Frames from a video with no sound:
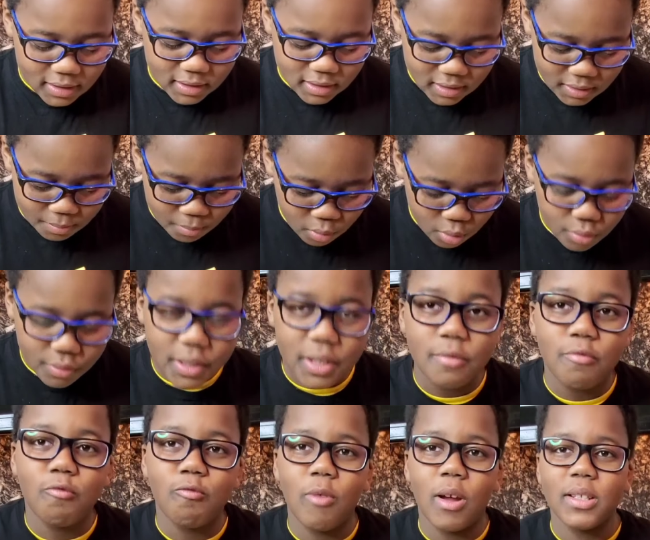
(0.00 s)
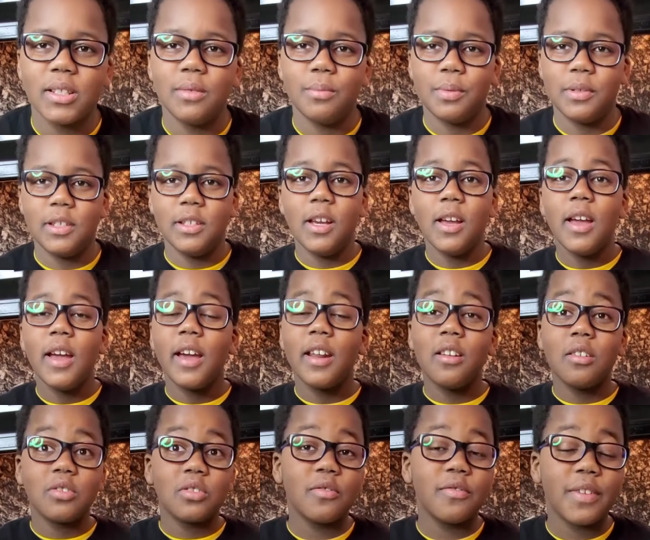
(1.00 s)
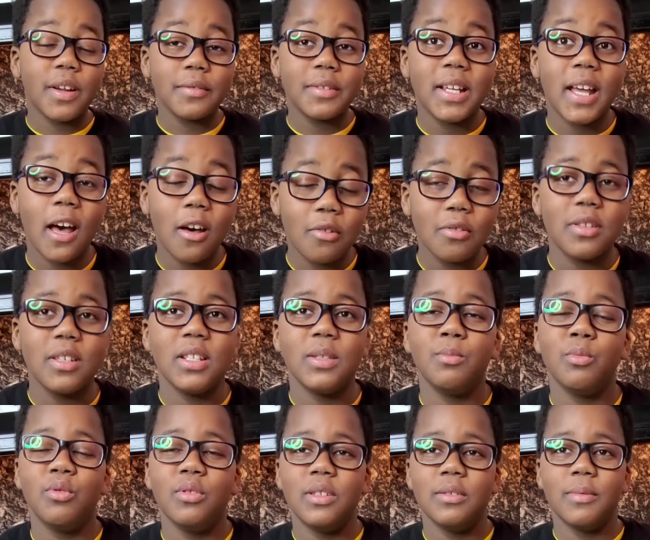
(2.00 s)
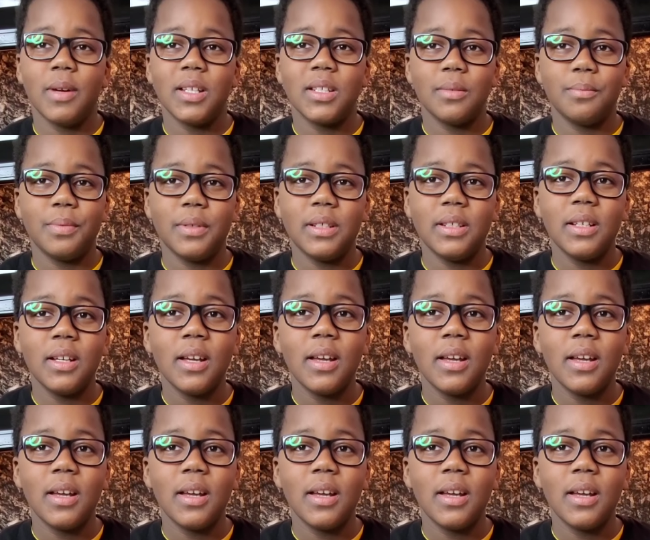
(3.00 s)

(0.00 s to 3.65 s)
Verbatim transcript: smoothie recipe and also very healthy smoothie recipe.